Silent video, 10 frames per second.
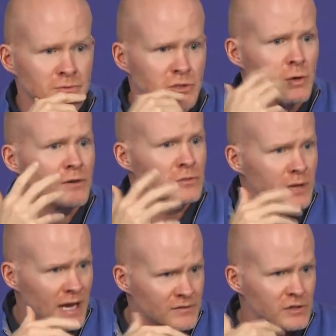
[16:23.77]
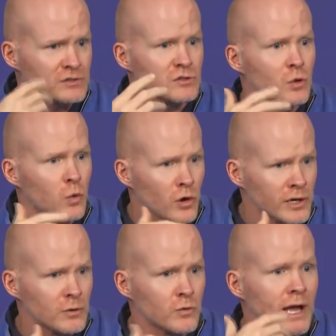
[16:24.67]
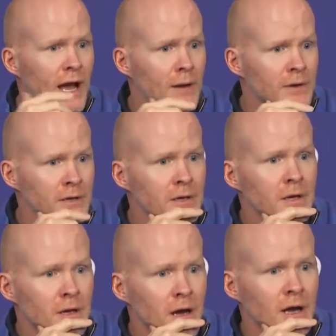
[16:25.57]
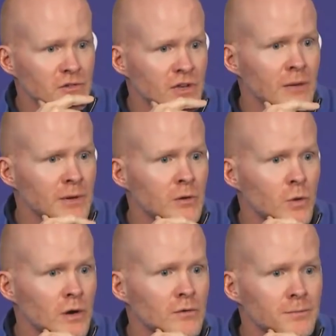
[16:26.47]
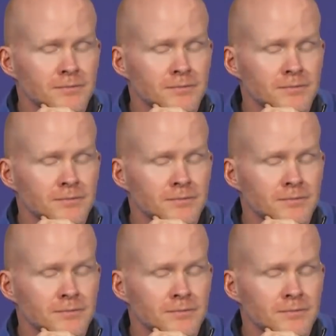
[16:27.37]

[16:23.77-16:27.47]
We do have some guys that are still working, rehabbing, Zay being one of them.